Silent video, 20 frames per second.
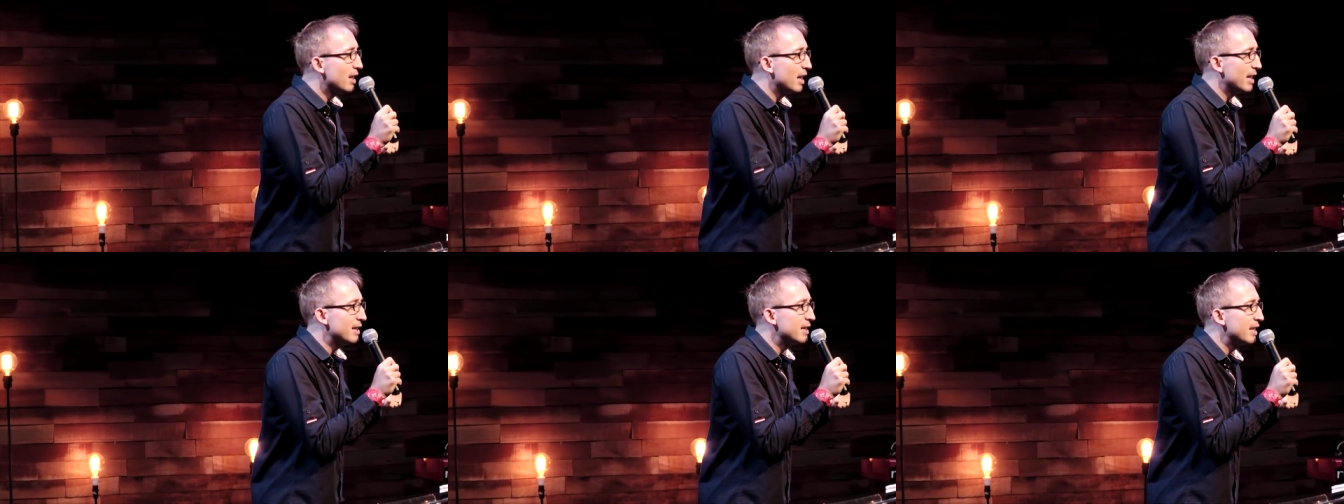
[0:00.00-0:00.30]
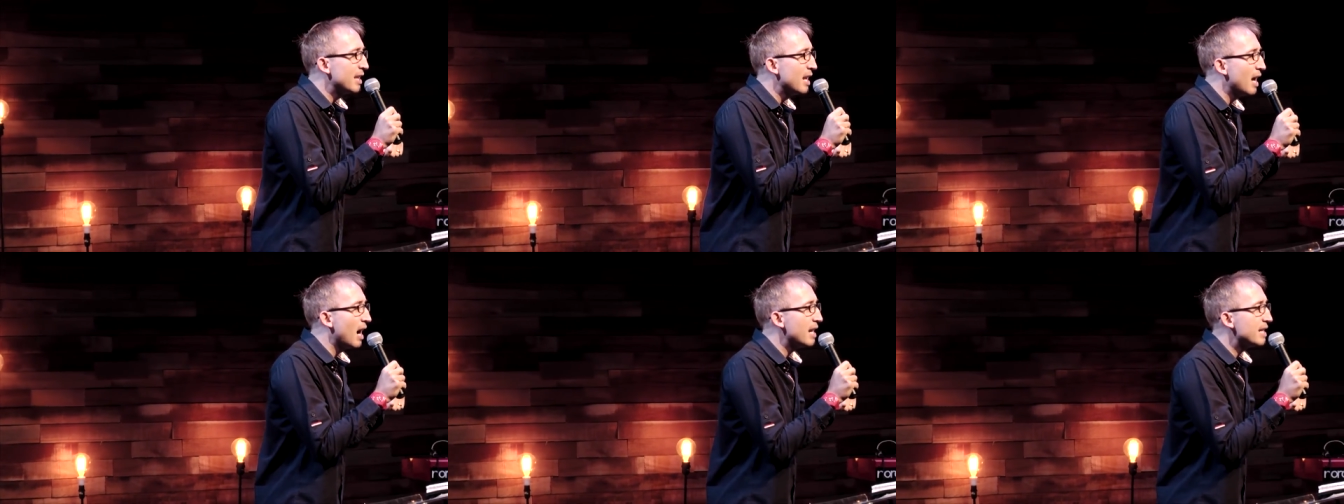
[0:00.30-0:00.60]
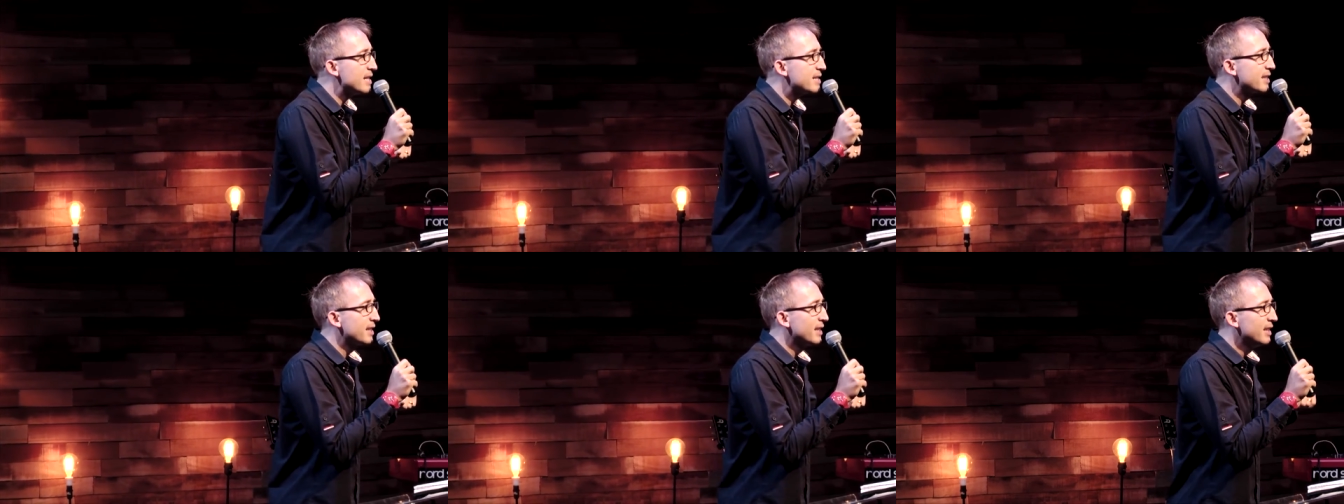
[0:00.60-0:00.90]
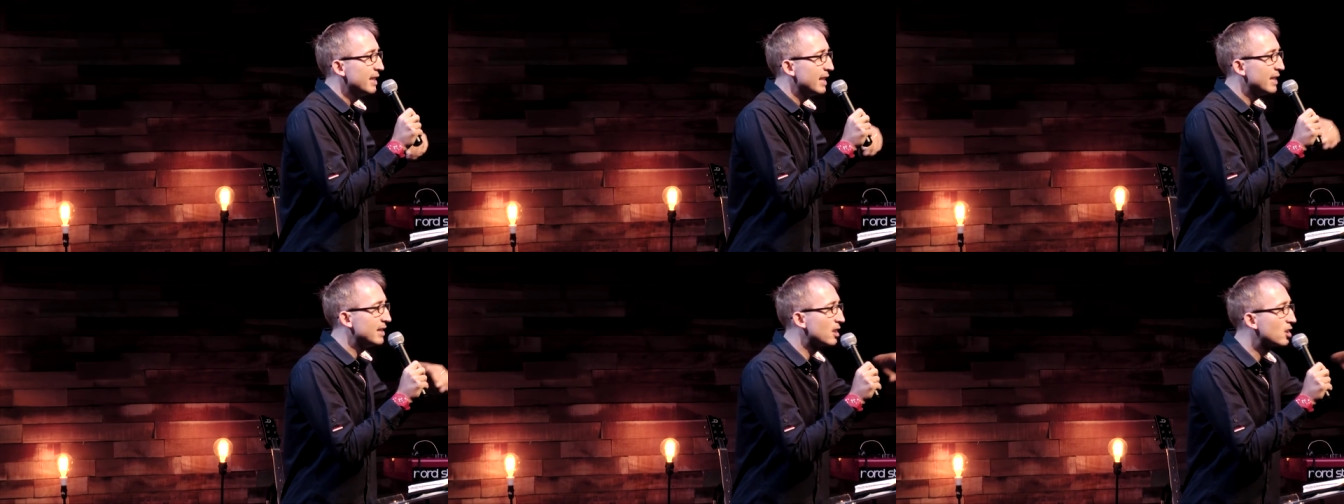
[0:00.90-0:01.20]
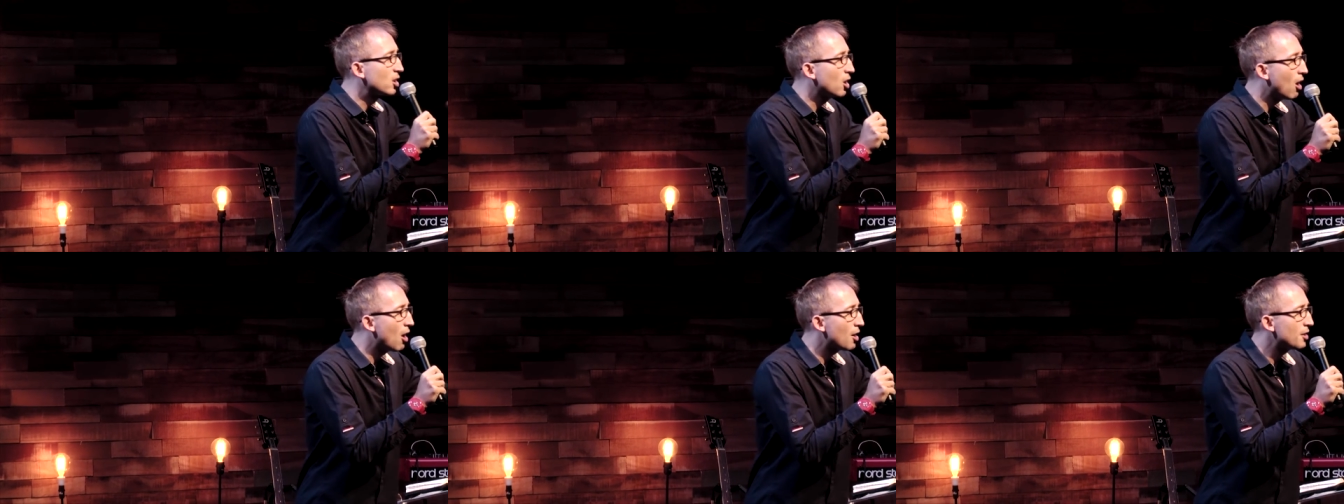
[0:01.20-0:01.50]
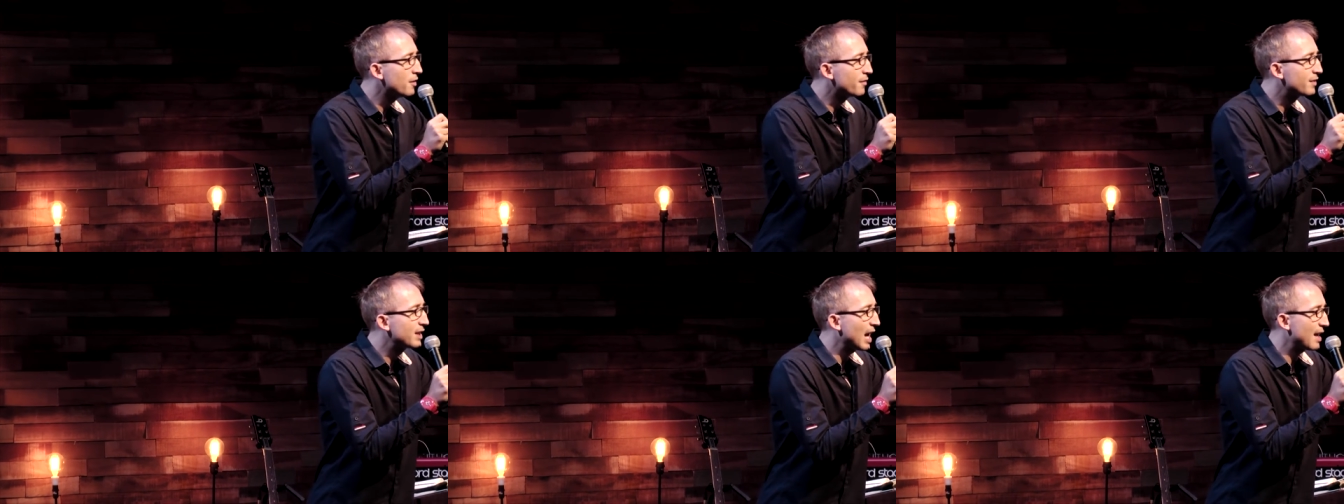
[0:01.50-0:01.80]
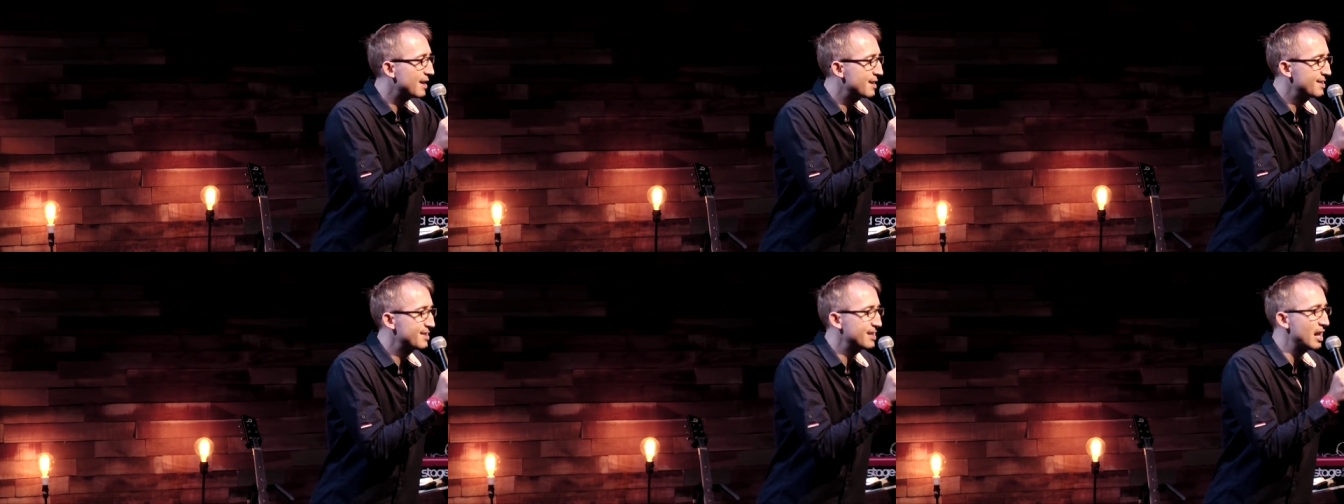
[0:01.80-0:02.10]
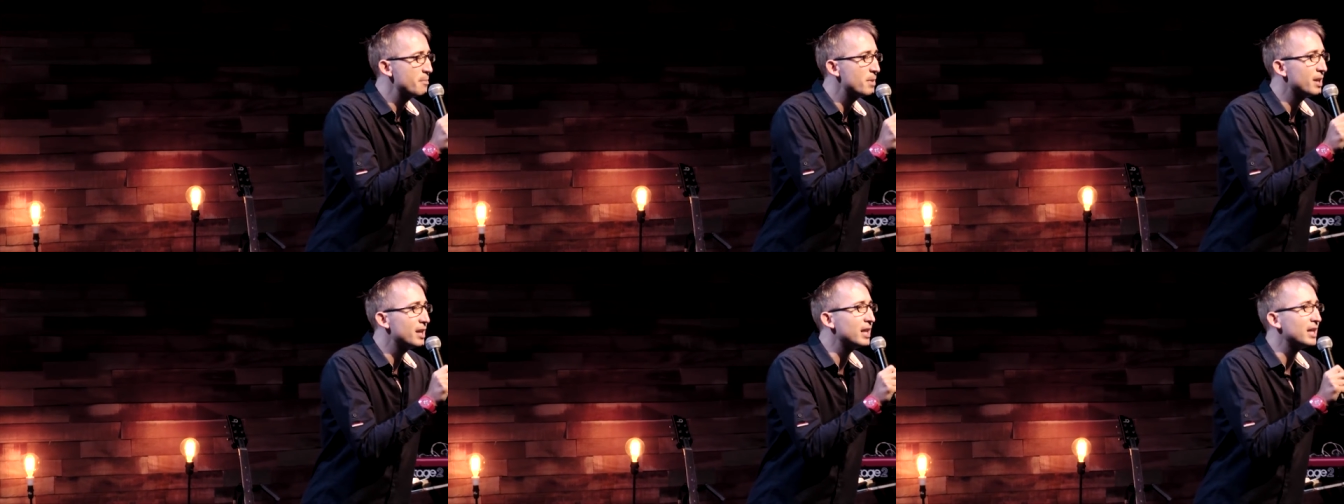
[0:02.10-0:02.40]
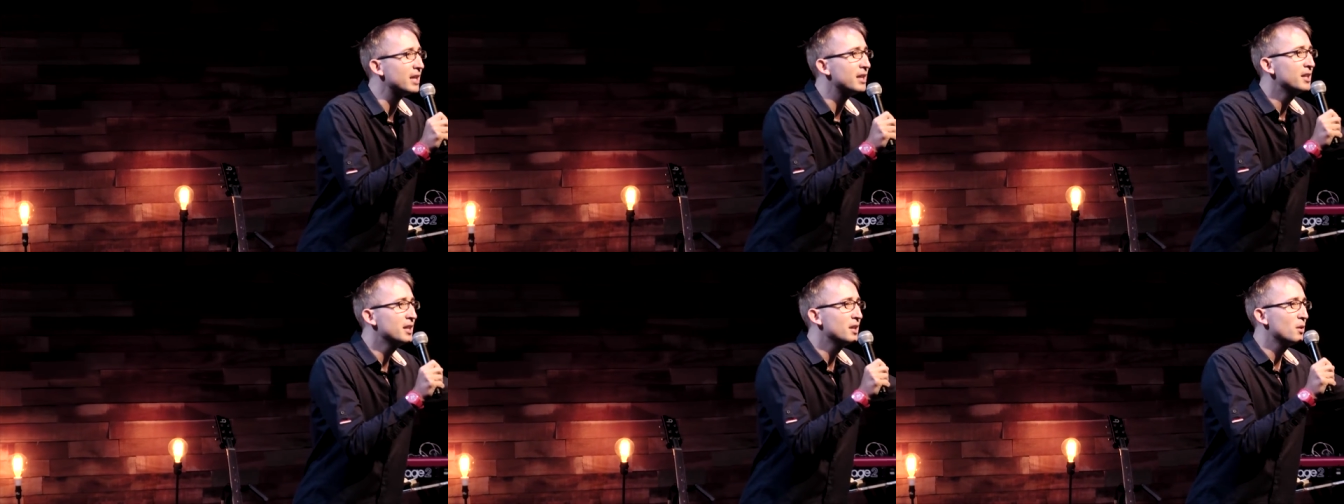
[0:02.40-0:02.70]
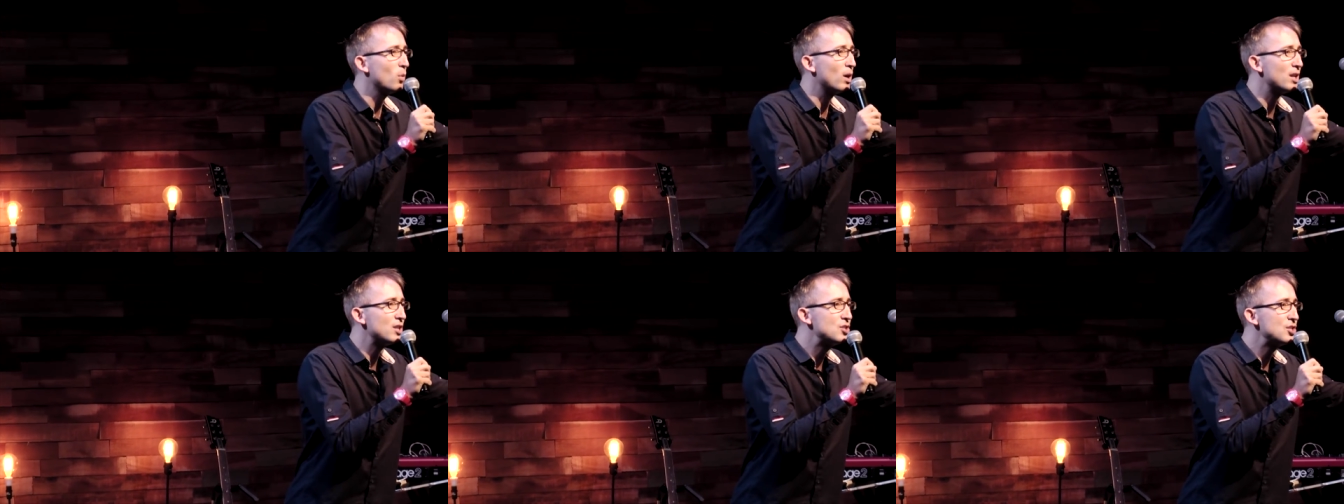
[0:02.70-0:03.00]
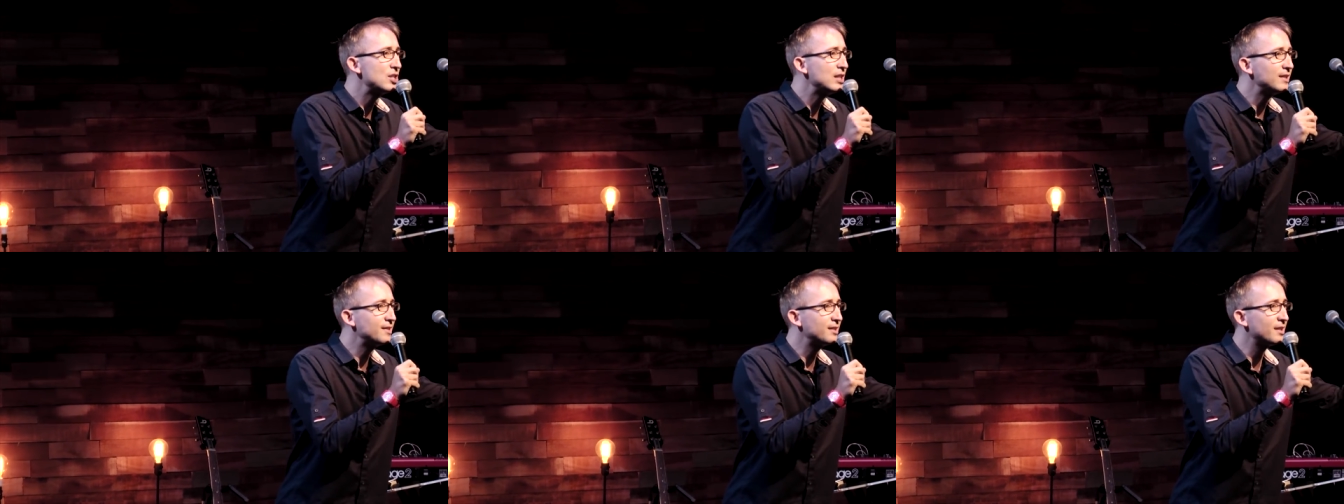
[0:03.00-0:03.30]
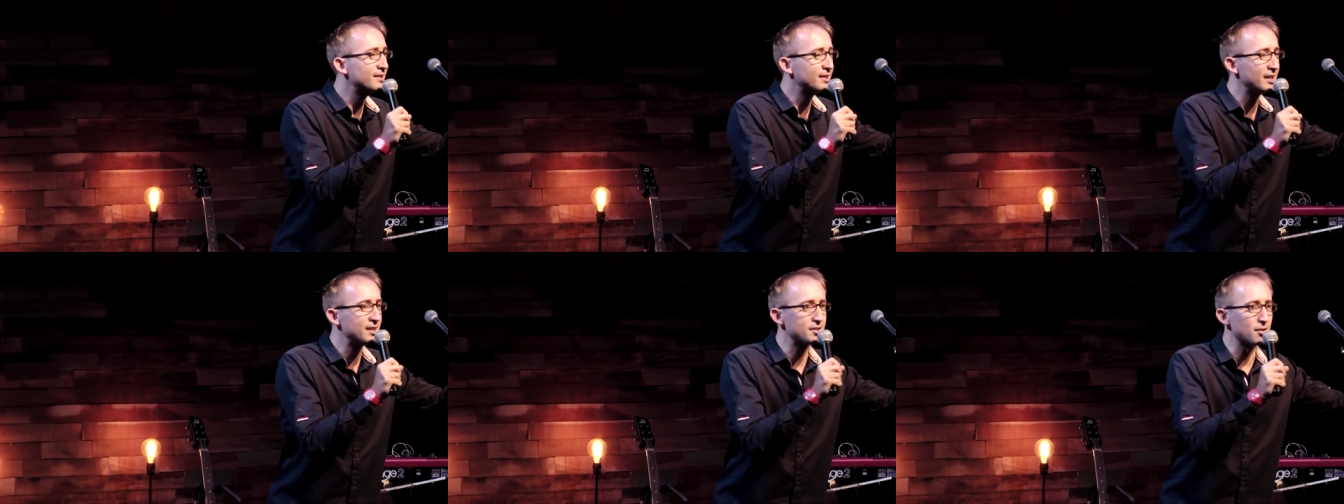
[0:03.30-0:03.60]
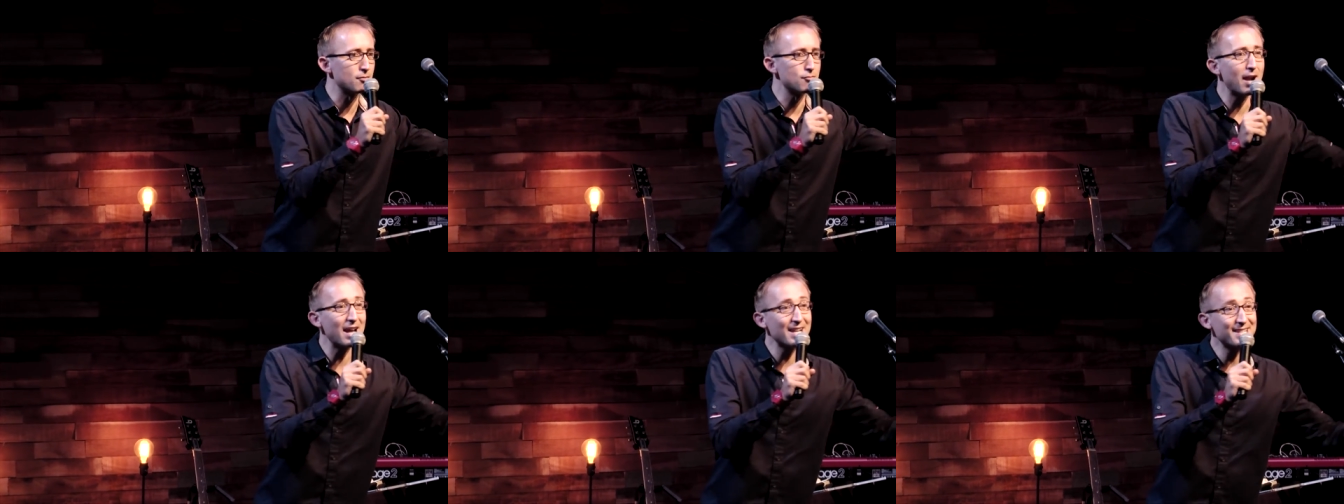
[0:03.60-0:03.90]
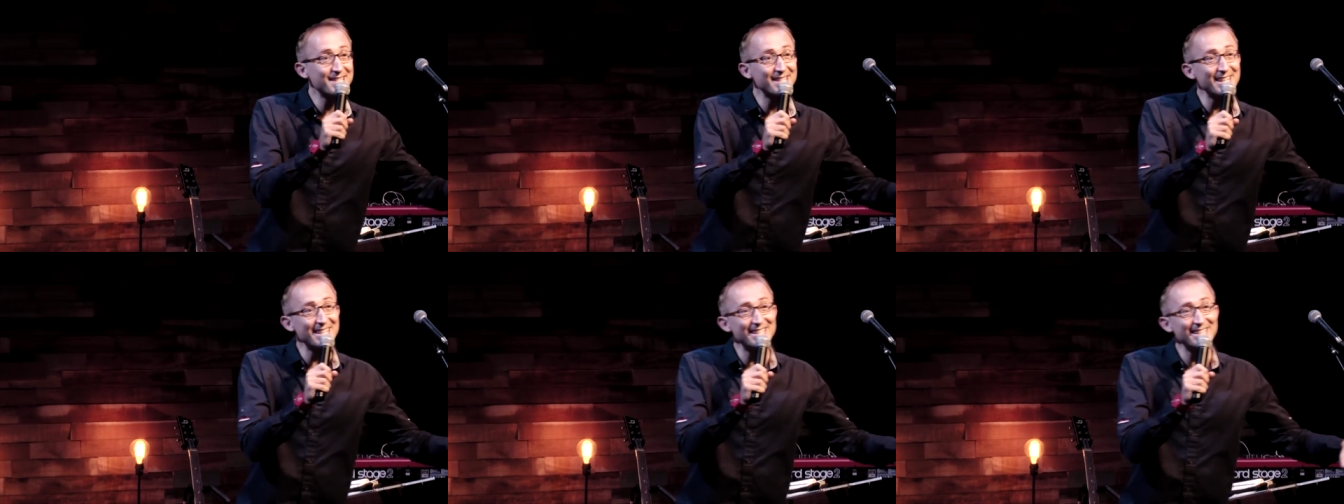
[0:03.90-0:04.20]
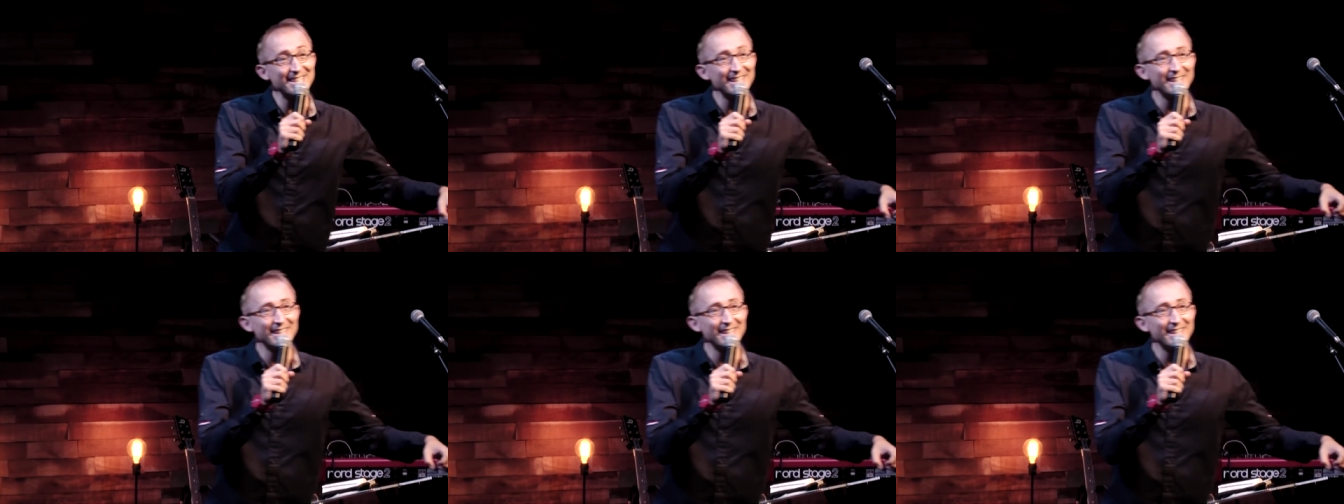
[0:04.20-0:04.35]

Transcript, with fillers: night in the Garden of Gethsemane when Jesus is arrested